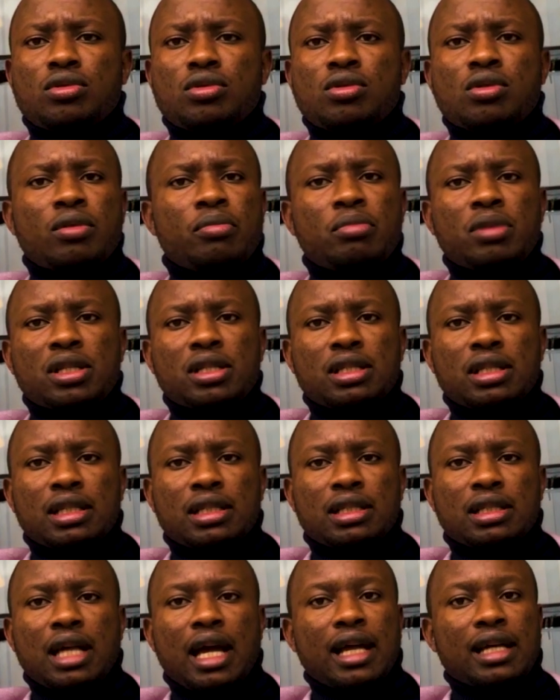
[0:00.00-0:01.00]
your
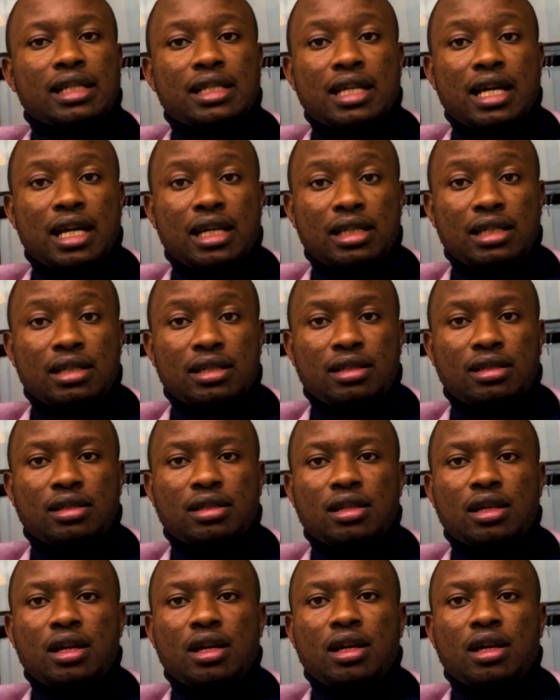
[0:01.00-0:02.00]
business idea
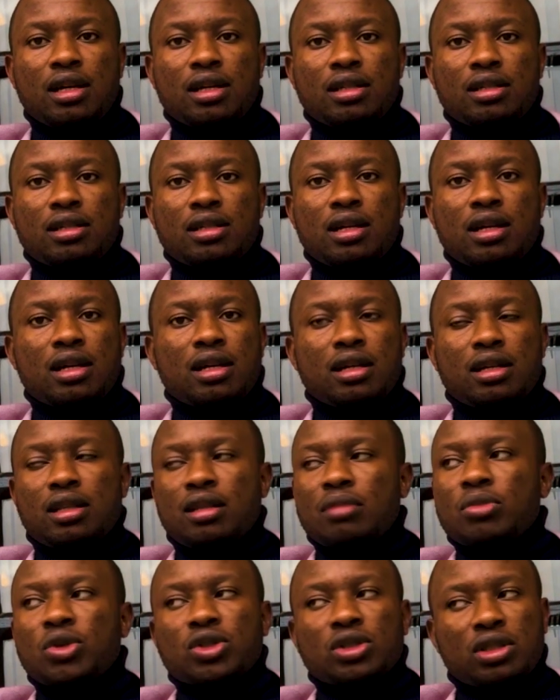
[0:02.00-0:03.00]
is,
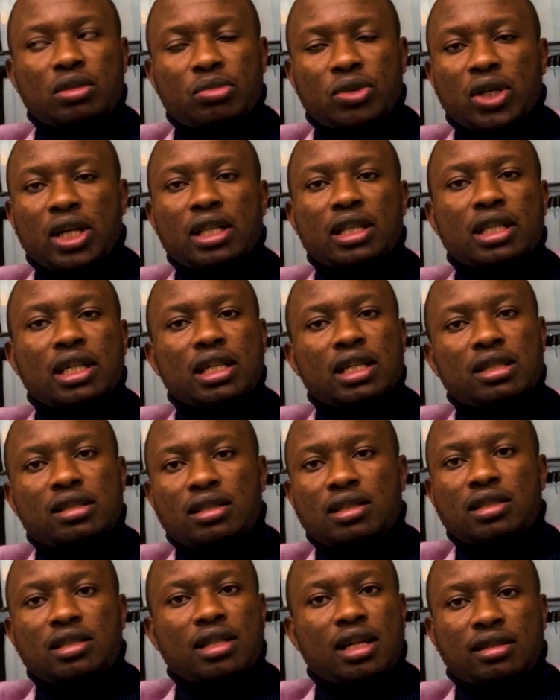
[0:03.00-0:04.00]
the most important thing
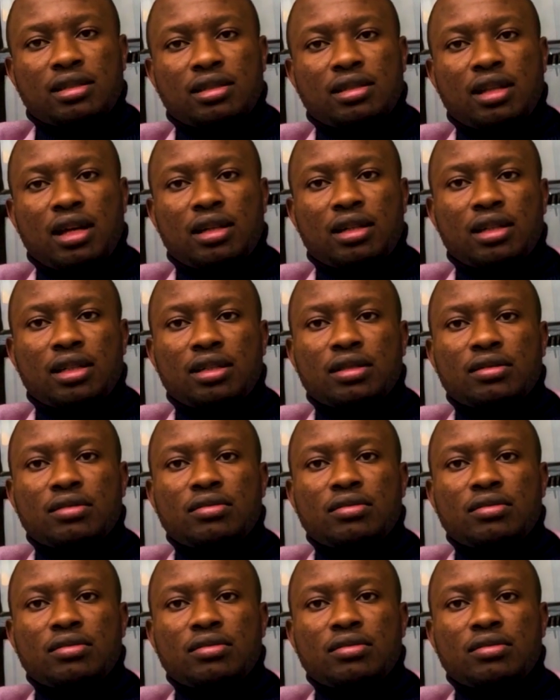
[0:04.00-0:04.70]
is just that.